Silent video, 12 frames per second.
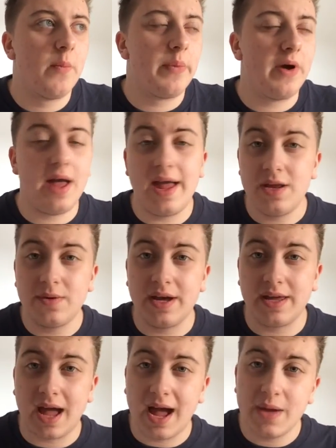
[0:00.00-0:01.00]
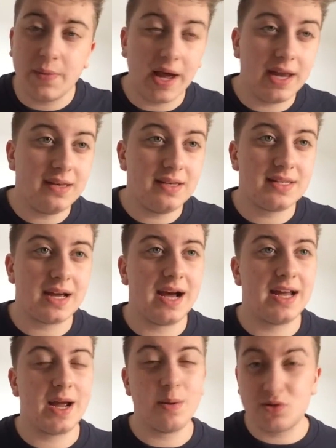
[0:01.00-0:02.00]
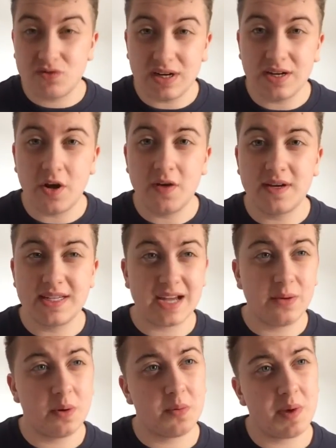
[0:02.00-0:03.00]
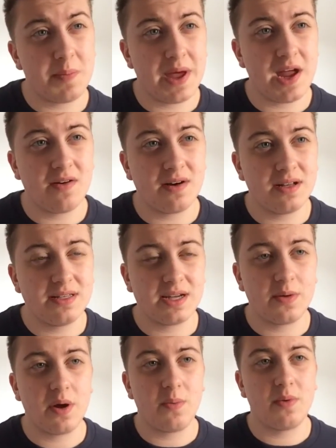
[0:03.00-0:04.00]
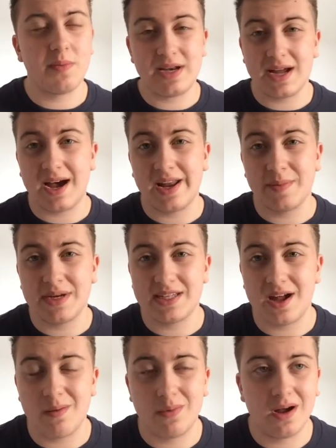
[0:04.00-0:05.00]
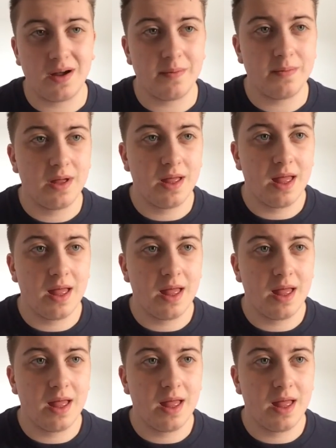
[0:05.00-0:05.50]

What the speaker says: But anyway, I went and I was really nervous. I went with my parents, I went with my dad and my stepmom,